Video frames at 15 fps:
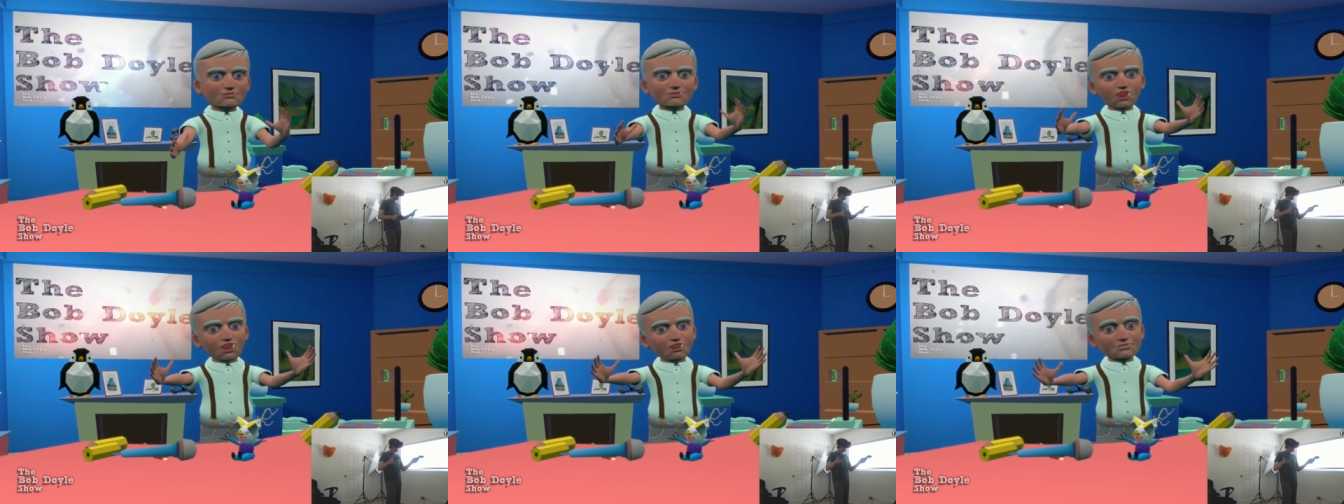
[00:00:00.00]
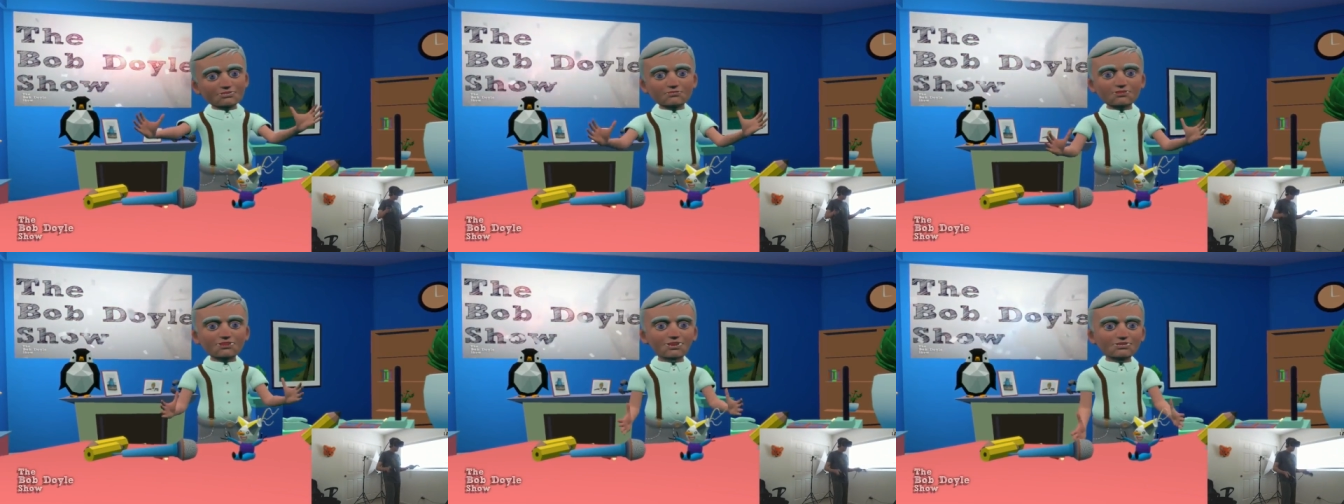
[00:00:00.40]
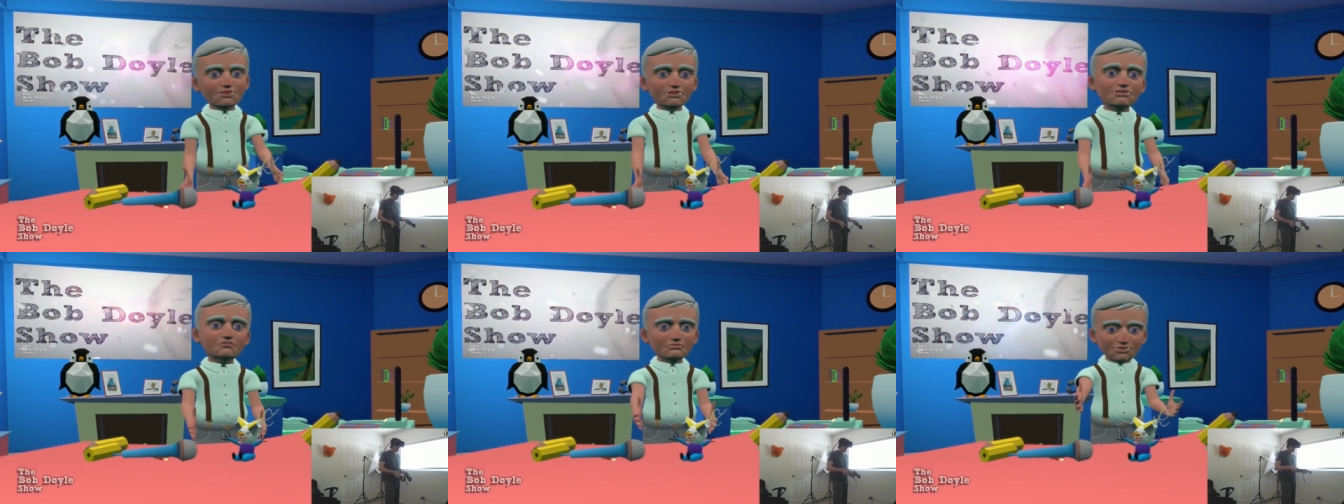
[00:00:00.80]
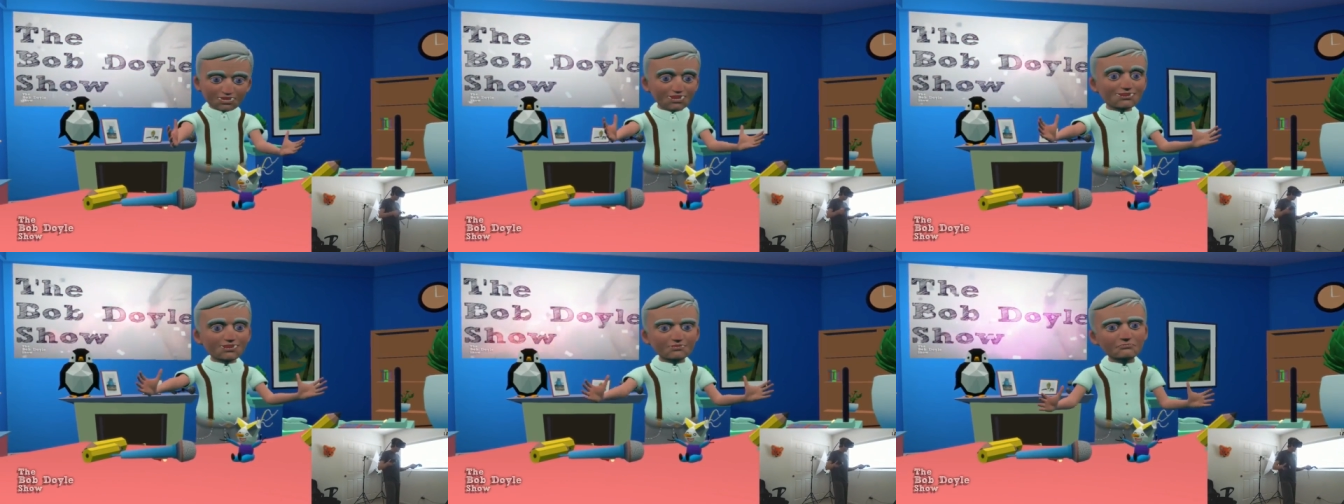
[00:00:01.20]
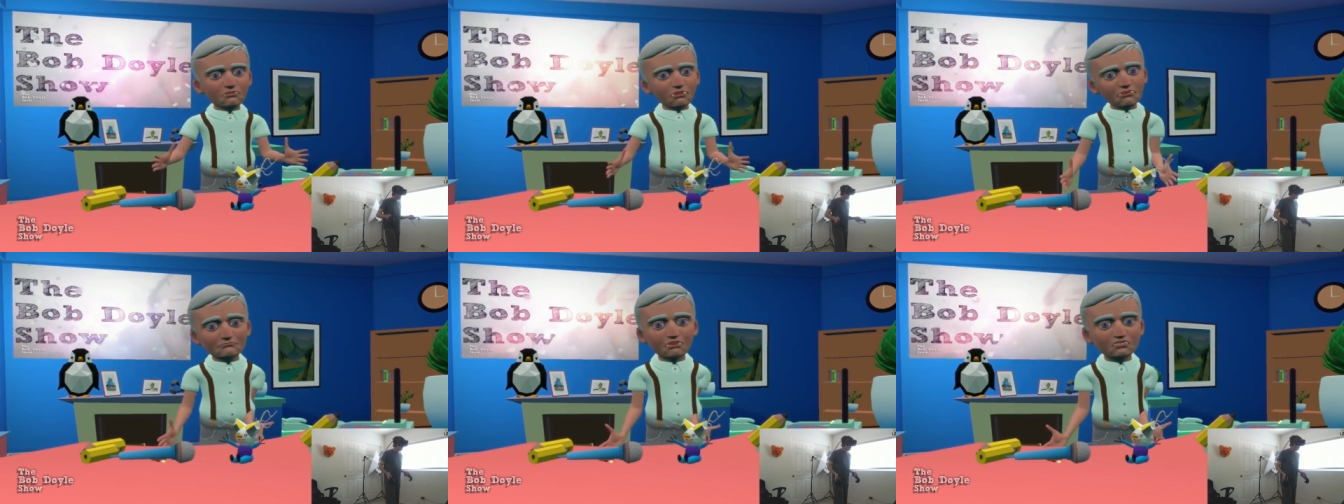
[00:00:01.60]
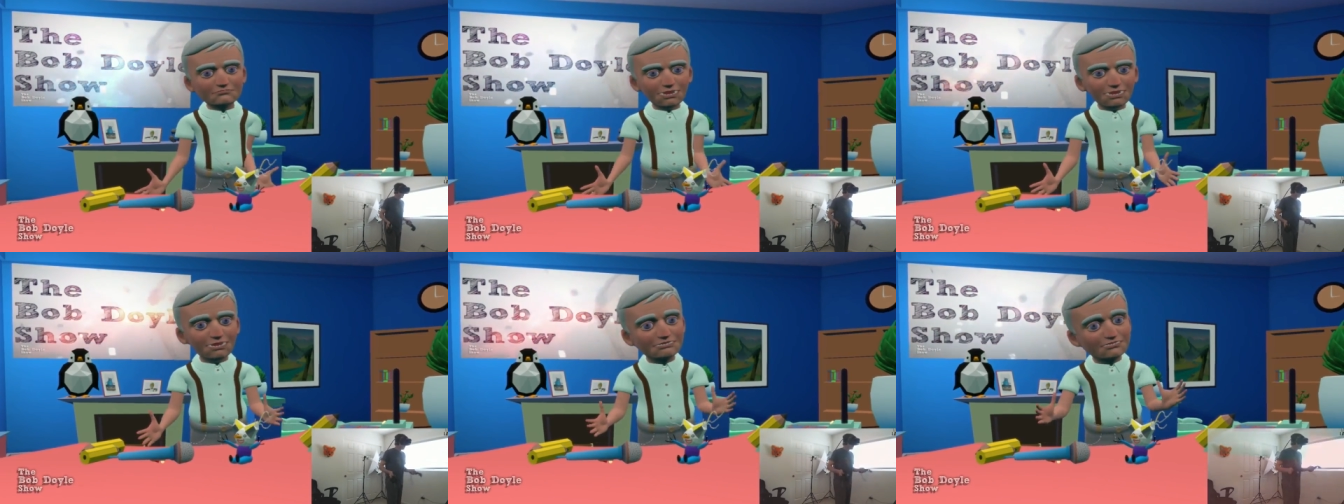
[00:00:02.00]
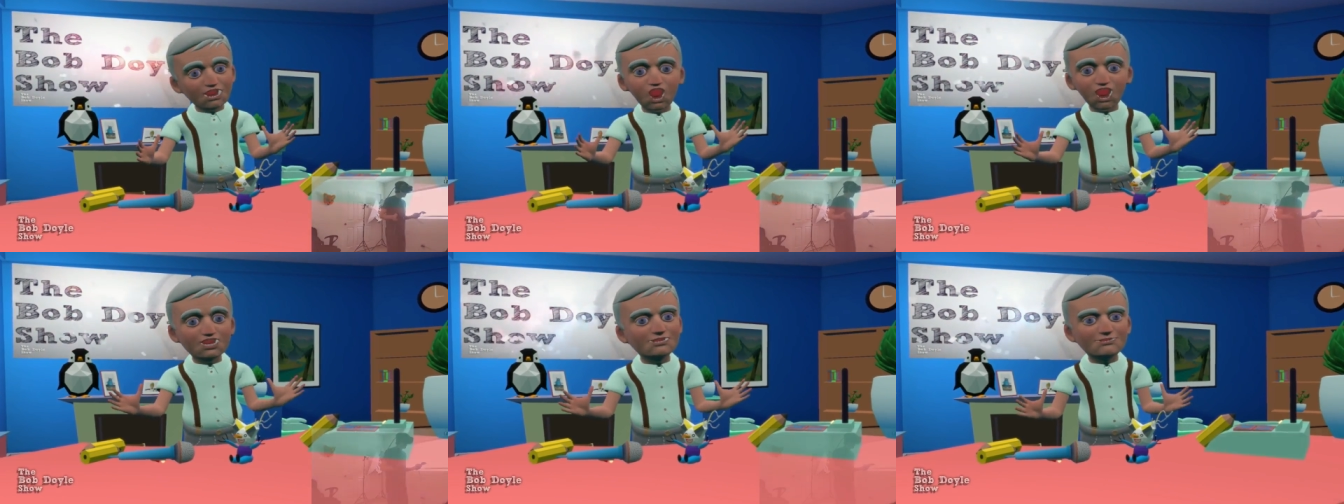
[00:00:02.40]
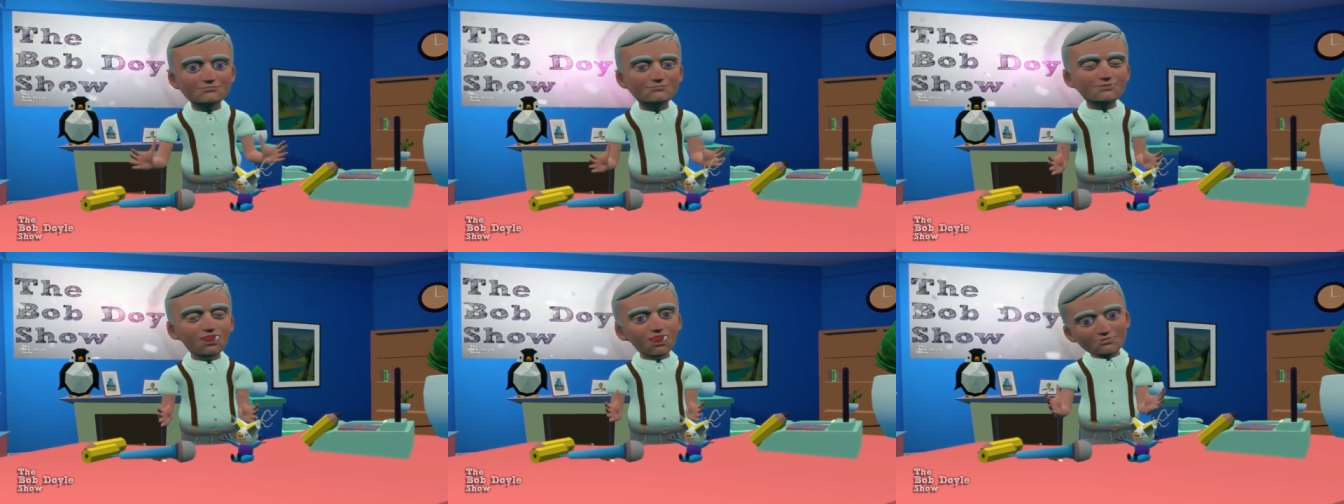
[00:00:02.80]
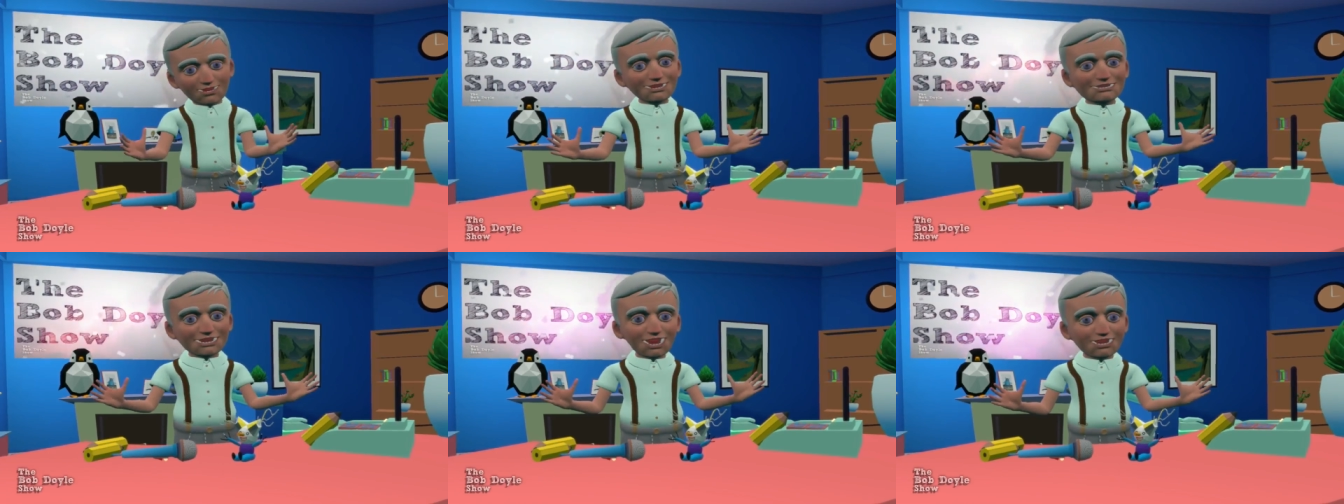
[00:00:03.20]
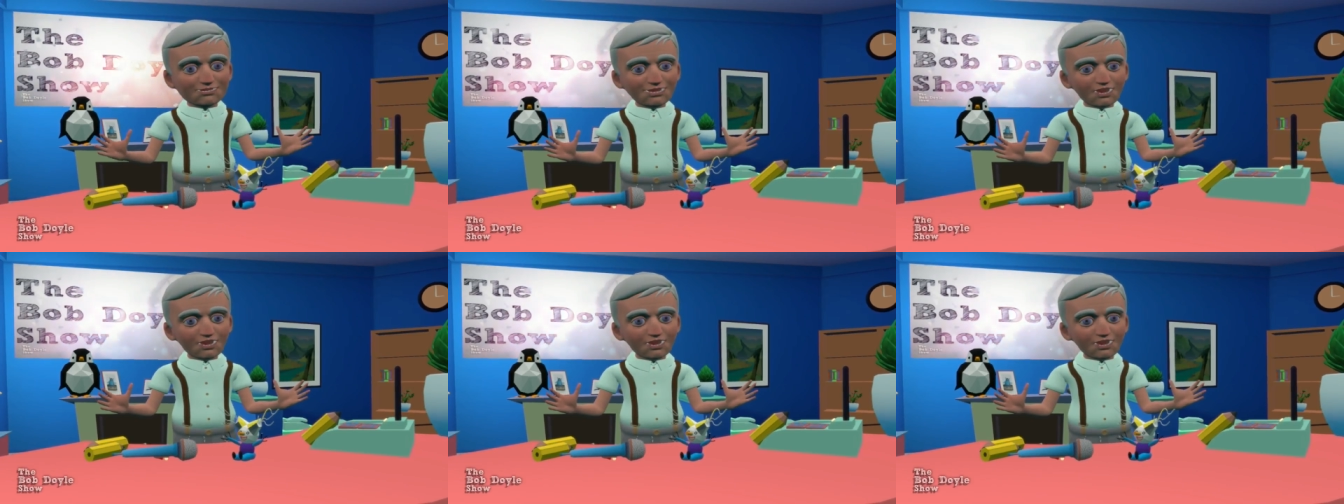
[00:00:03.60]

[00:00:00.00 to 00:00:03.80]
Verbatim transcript: Ladies and gentlemen, I'm going to ask Dawn to start the theme